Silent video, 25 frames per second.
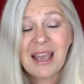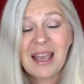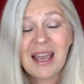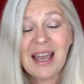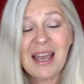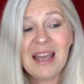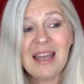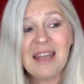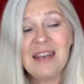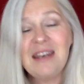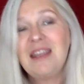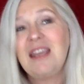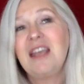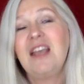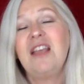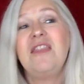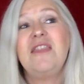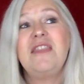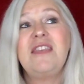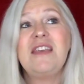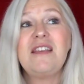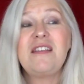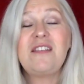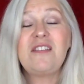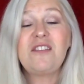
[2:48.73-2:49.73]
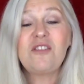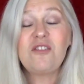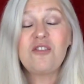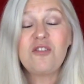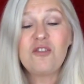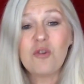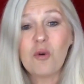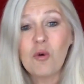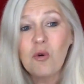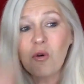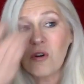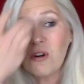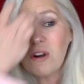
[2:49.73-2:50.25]
And this
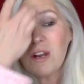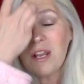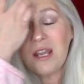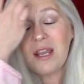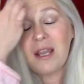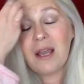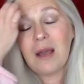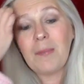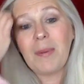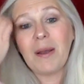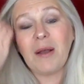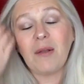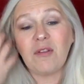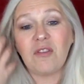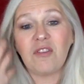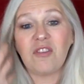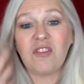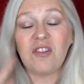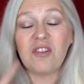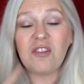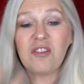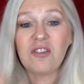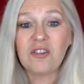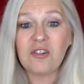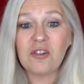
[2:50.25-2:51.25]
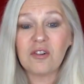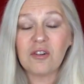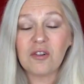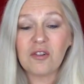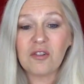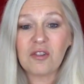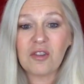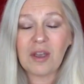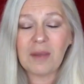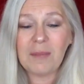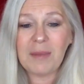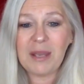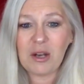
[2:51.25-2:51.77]
story about
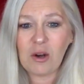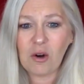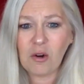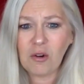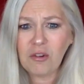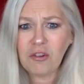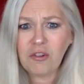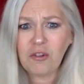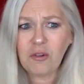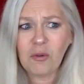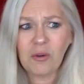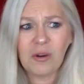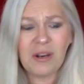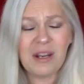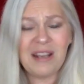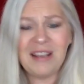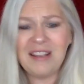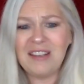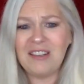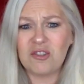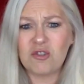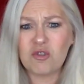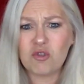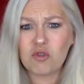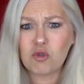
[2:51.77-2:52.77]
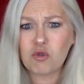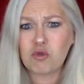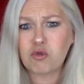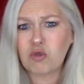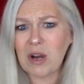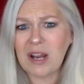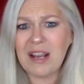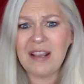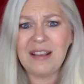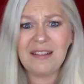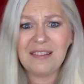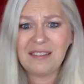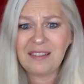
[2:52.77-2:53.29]
sisters, I mean, her story is
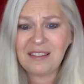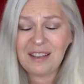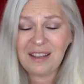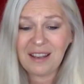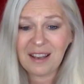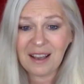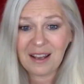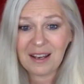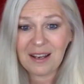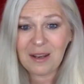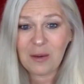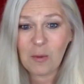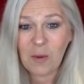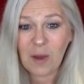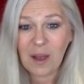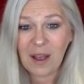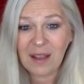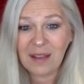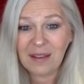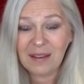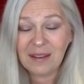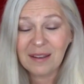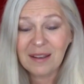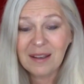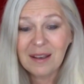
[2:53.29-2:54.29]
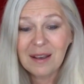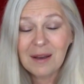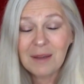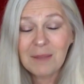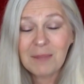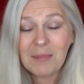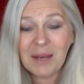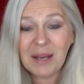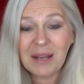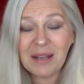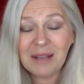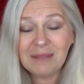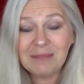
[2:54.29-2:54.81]
crazy anyway,
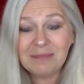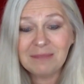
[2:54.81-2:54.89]
but